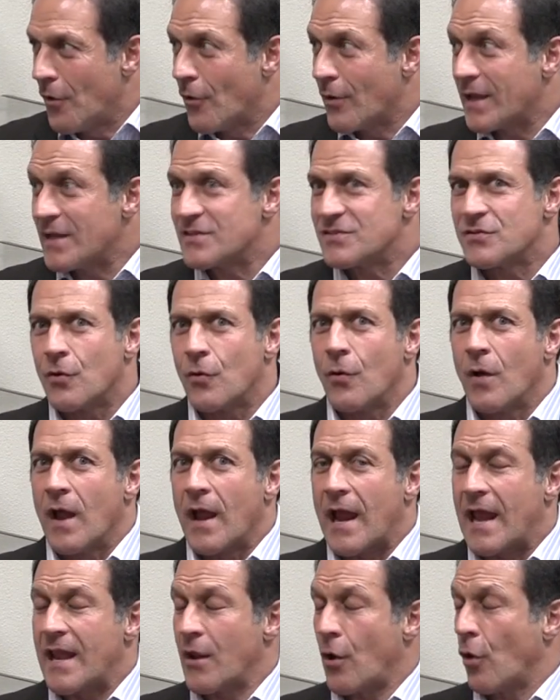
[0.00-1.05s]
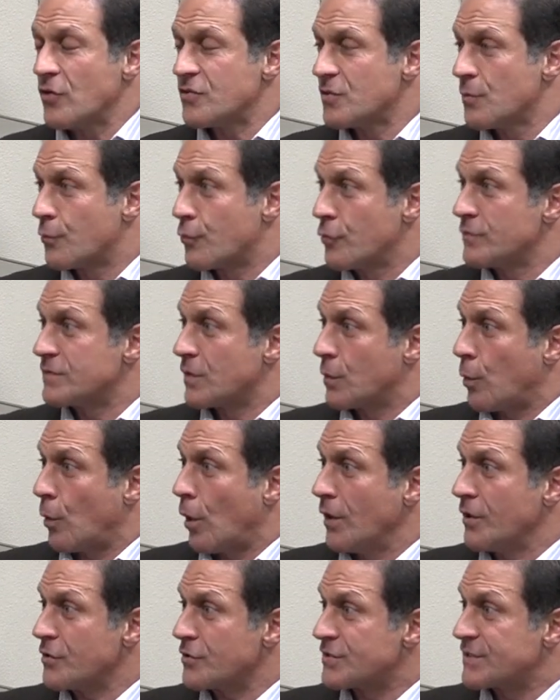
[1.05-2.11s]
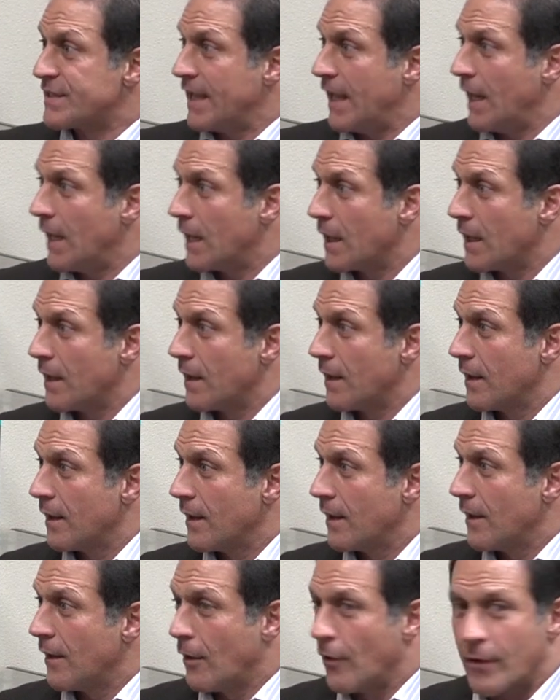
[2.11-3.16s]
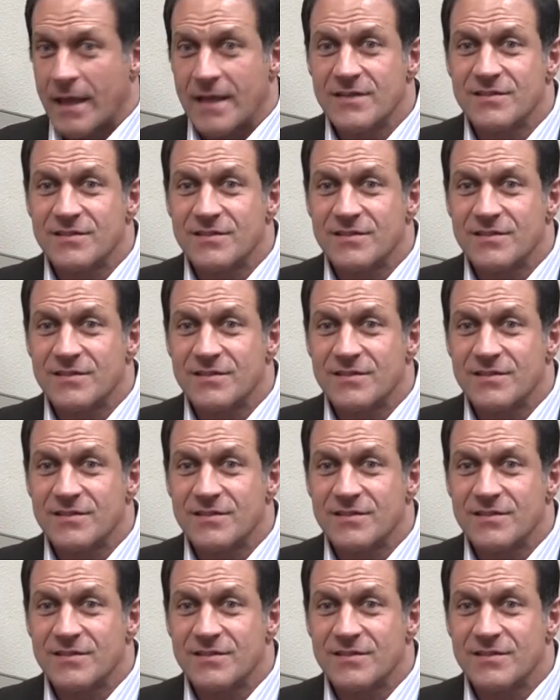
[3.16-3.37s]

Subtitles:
Okay, so, and it also improves the quality of your skin. Okay,